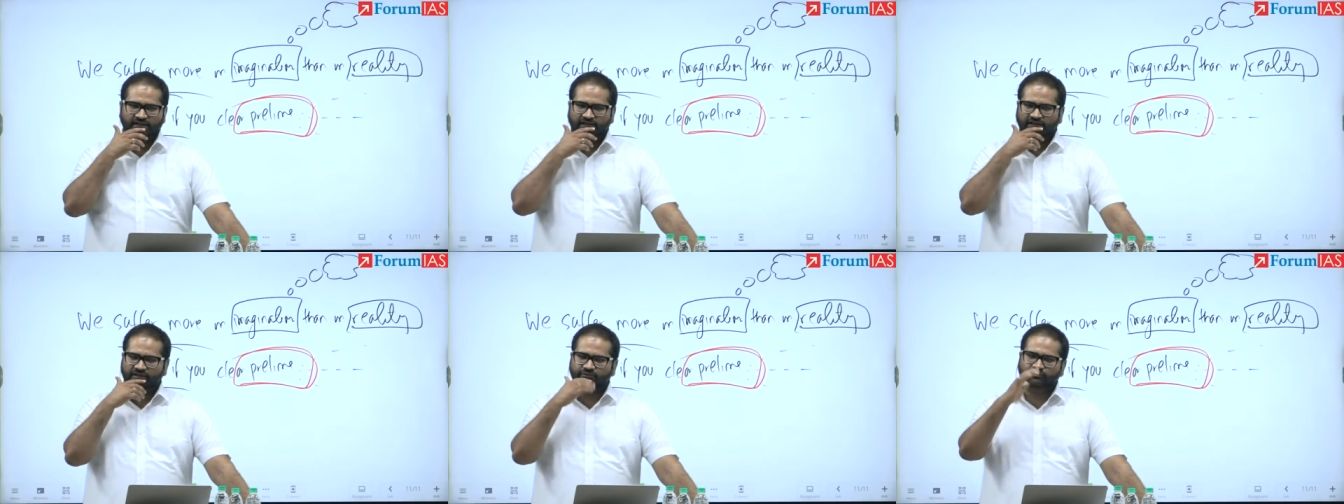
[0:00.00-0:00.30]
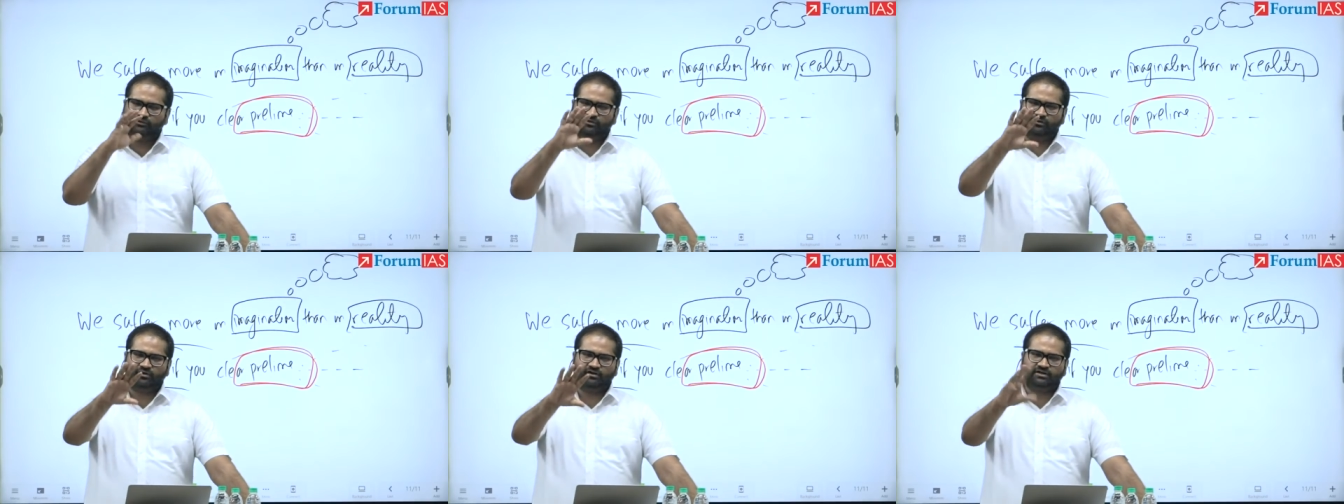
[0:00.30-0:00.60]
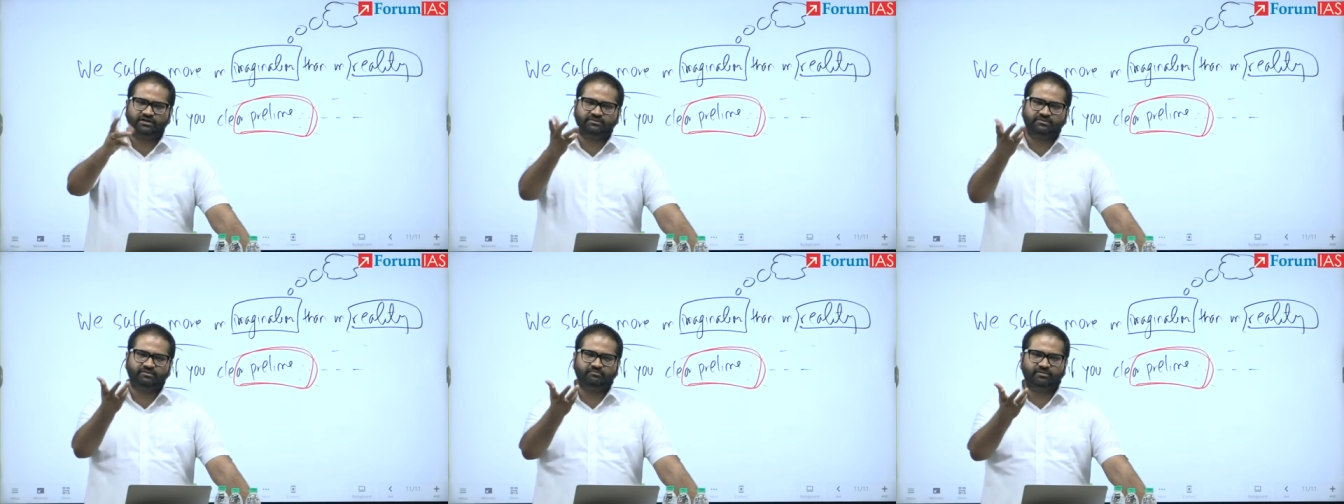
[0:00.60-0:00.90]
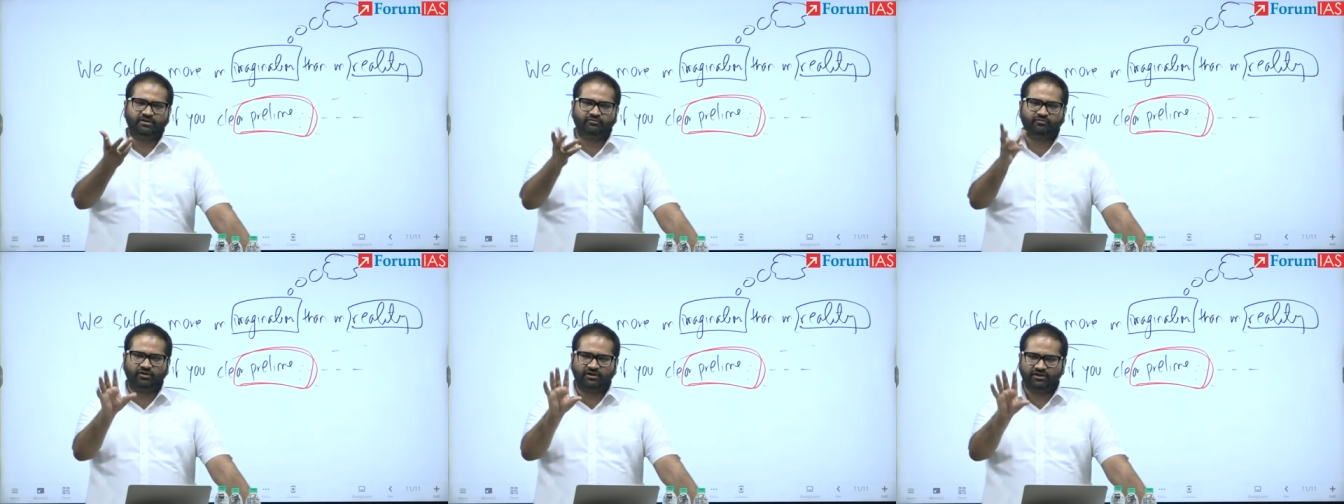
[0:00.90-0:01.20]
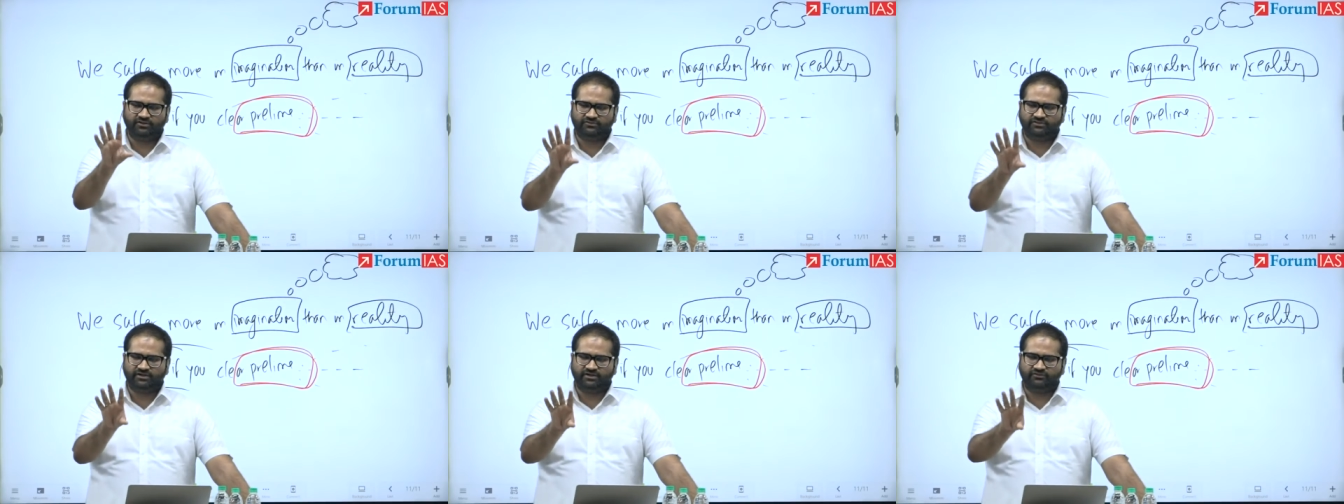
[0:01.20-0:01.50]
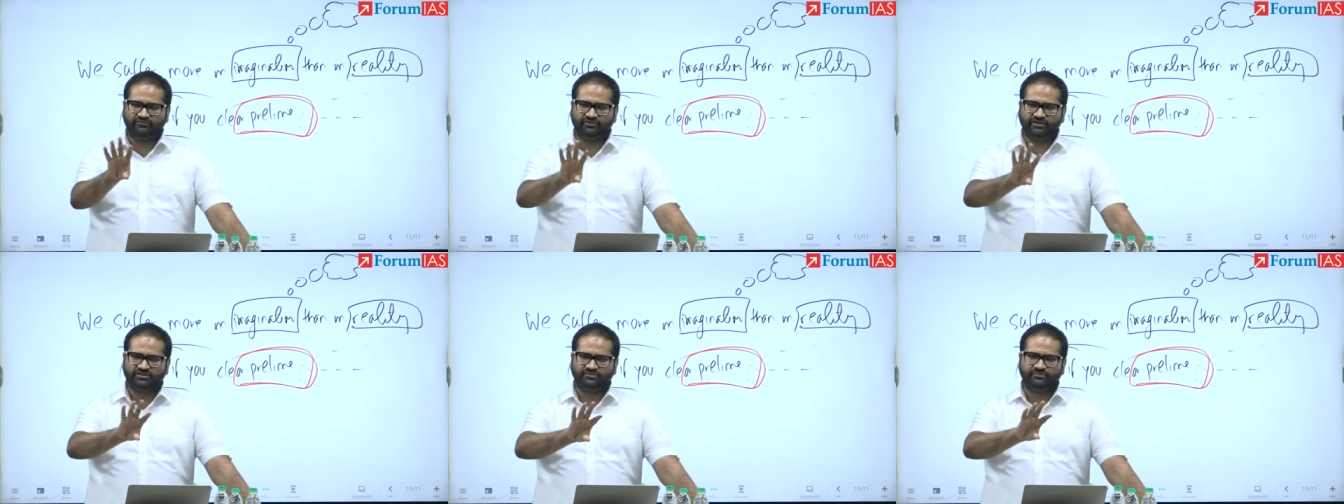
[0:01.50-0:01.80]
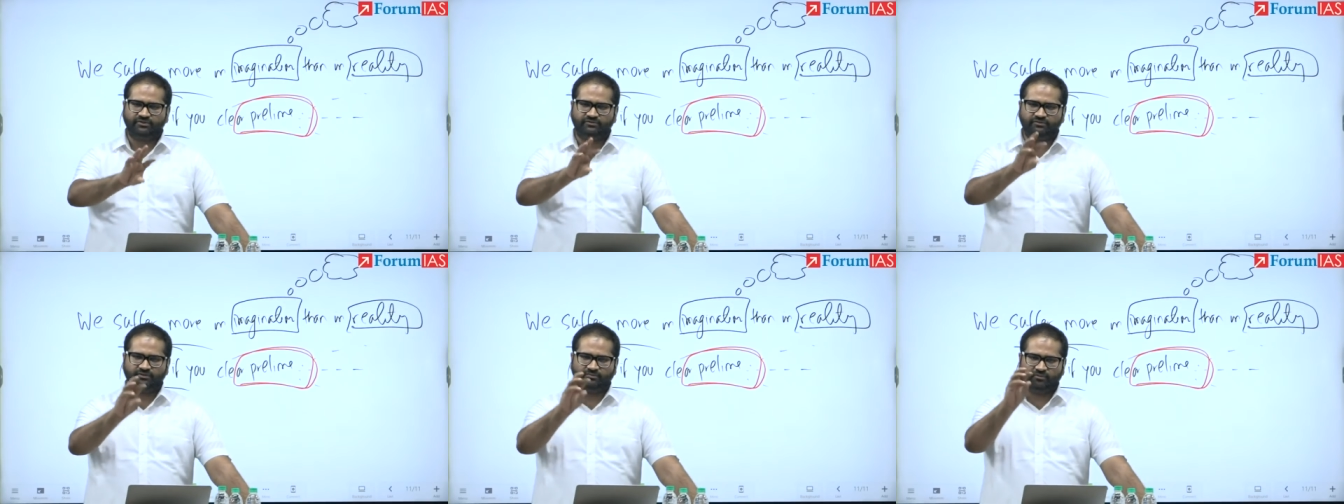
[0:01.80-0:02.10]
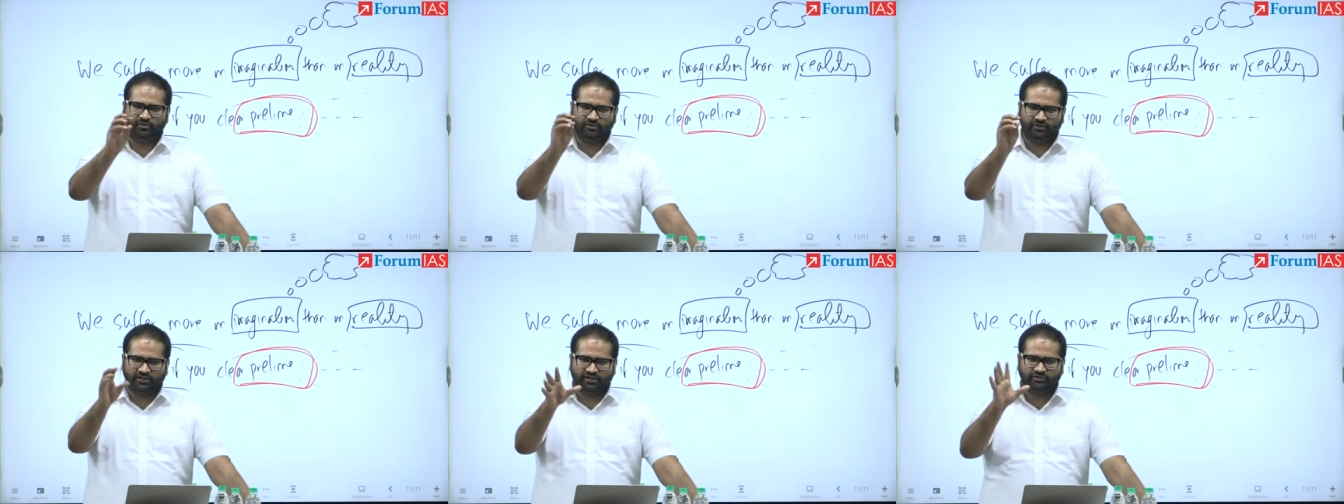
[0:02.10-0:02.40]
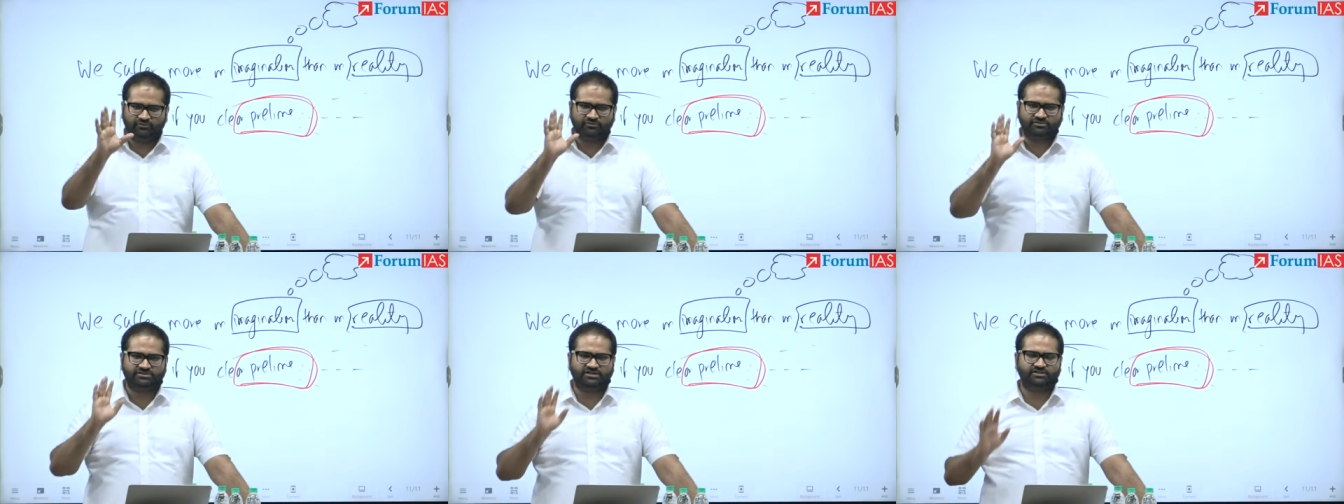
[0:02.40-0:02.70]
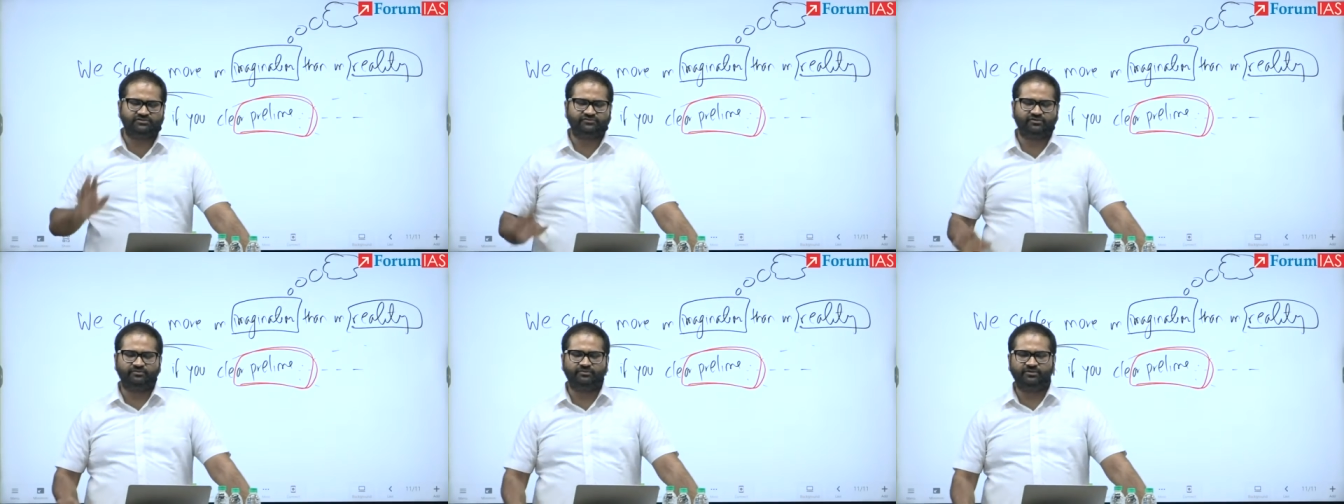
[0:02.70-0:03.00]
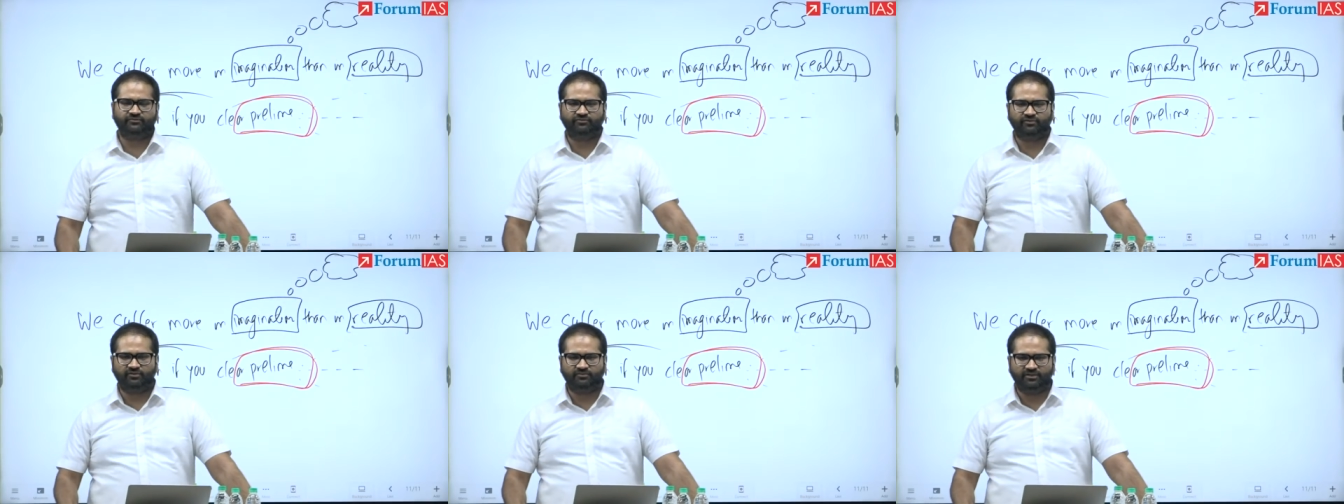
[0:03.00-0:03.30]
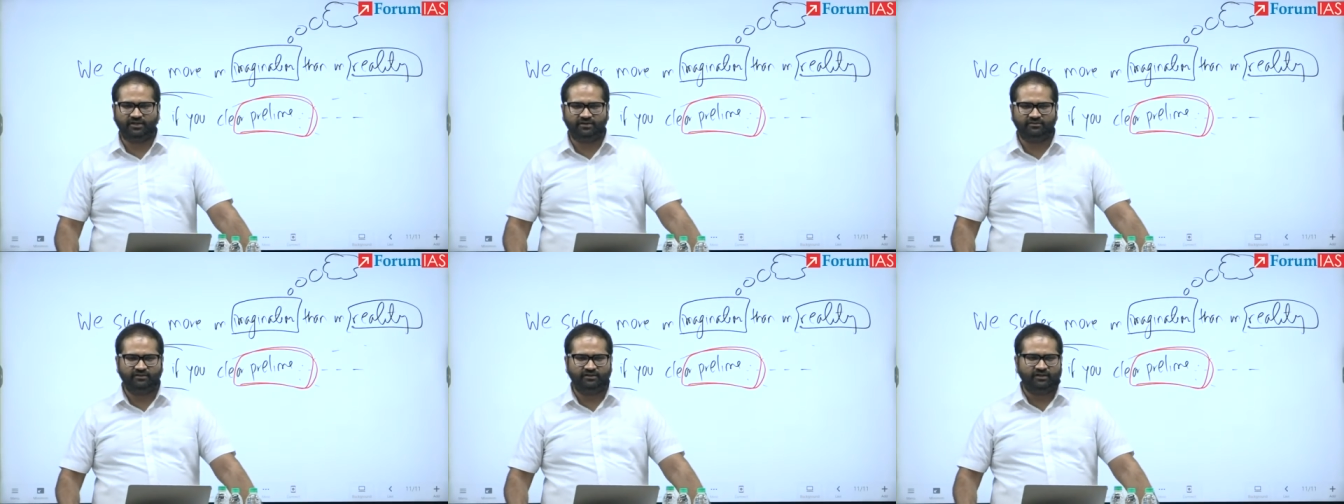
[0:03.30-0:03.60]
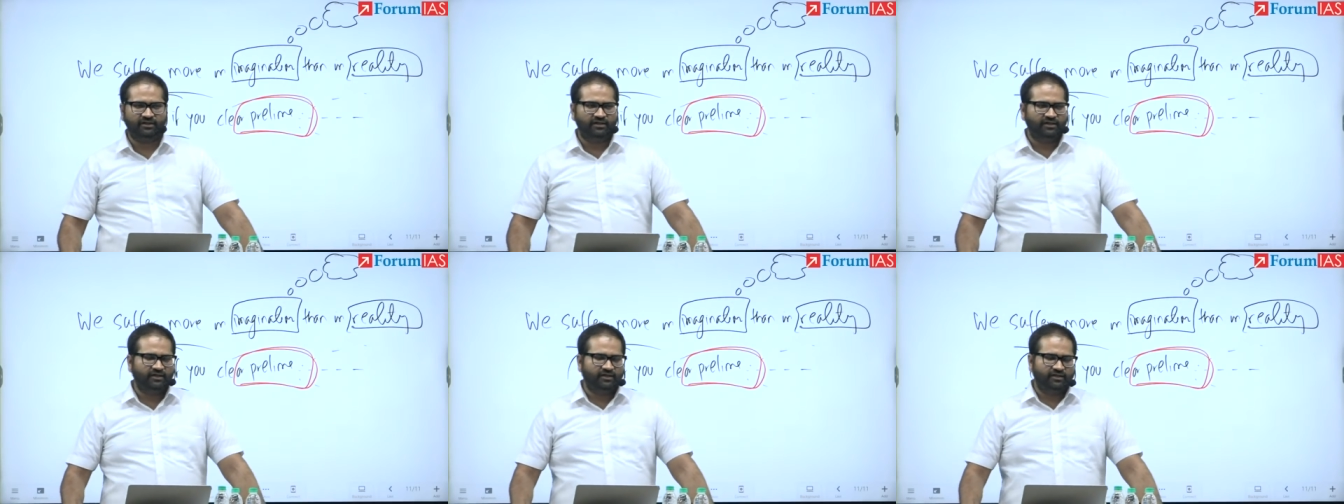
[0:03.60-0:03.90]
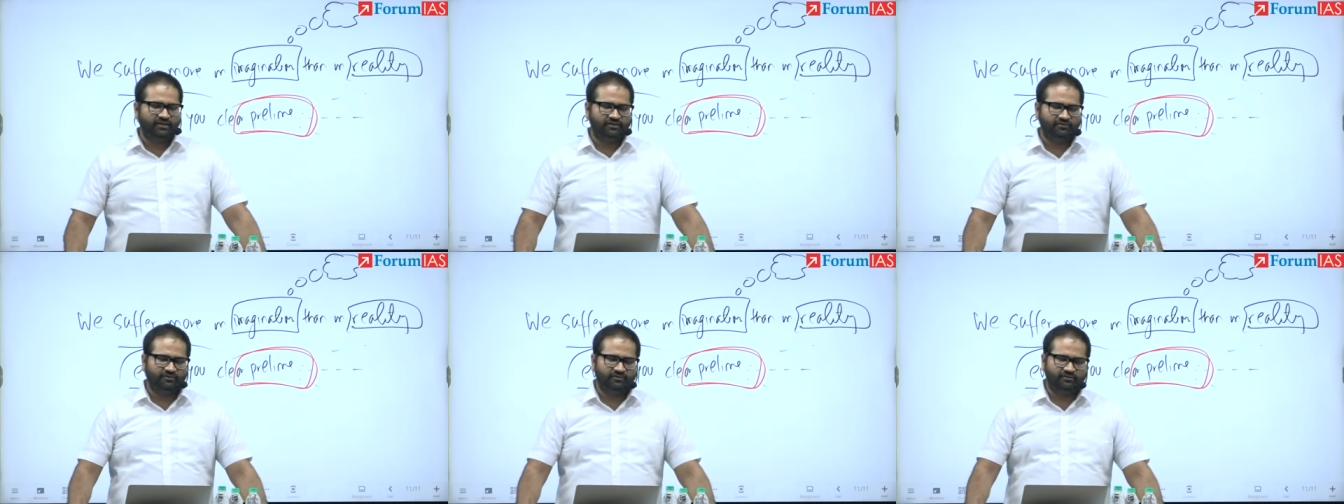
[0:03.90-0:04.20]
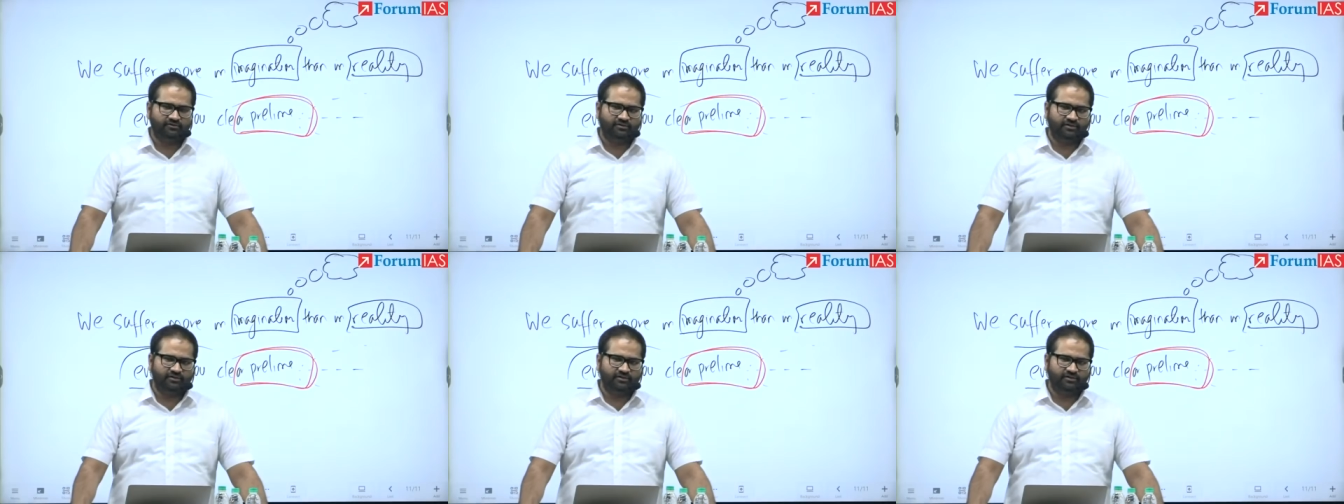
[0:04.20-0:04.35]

You will not remember what is the difference between Montague, Chelmsford, Reformed, and you know,